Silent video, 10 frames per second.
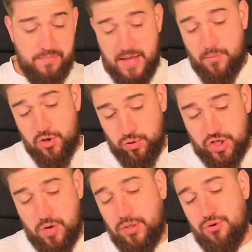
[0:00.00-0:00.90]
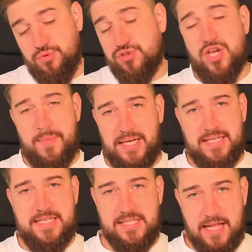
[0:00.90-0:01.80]
They would also lose
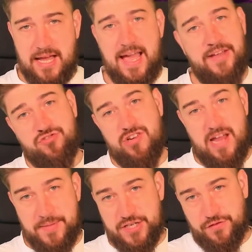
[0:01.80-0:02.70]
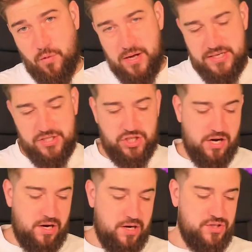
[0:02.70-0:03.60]
abilities like extra damage for White
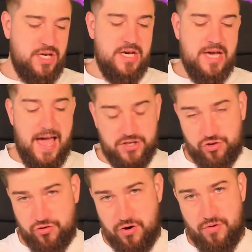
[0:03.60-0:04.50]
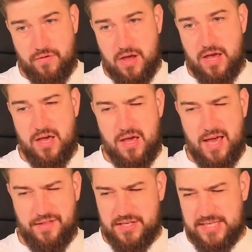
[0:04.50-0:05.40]
Scars, extra,
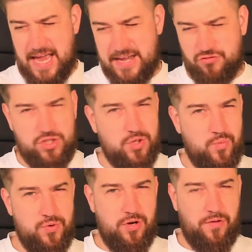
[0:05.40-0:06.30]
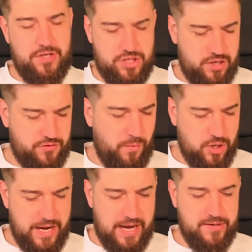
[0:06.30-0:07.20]
I think it's extra to wound on the charge for
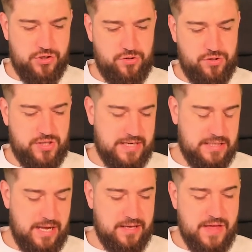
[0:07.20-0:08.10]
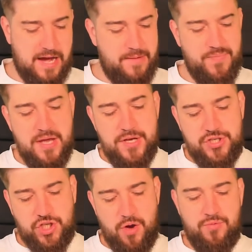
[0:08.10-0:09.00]
Blood Angels, things like that.
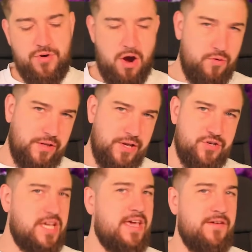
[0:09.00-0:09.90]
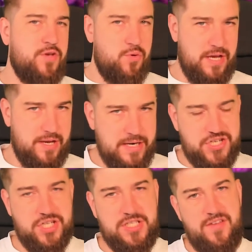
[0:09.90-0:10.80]
So not only does it give you the
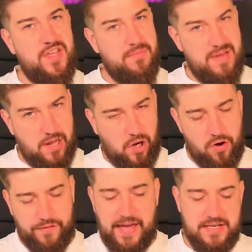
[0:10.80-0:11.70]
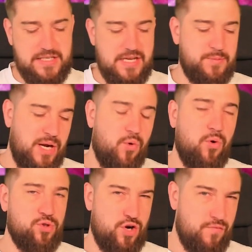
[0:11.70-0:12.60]
initiative in a lot of cases, but it
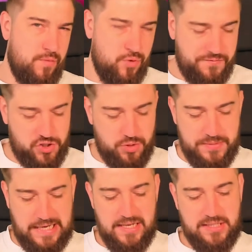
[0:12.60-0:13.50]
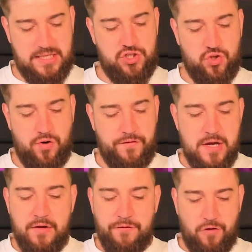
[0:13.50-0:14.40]
also removes some tasty stuff
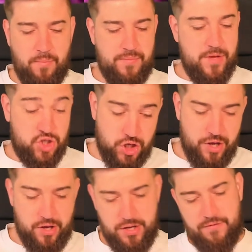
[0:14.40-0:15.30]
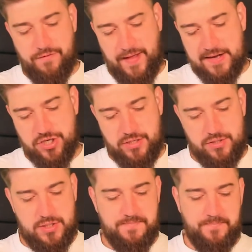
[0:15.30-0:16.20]
from certain
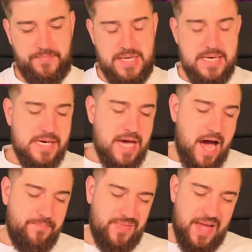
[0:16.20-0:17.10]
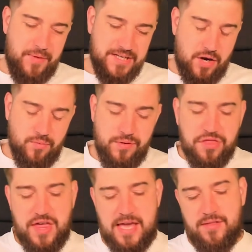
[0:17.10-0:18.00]
factions. Now, I don't
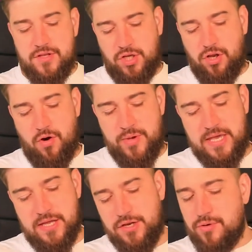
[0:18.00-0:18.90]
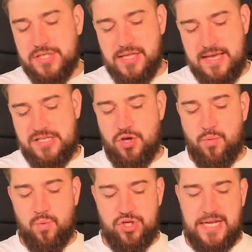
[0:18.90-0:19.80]
think there's a lot we can do to this
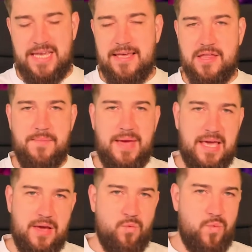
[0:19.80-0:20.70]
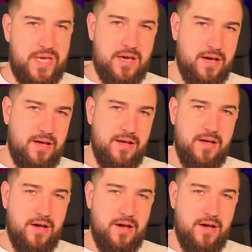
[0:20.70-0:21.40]
that would either make it weaker,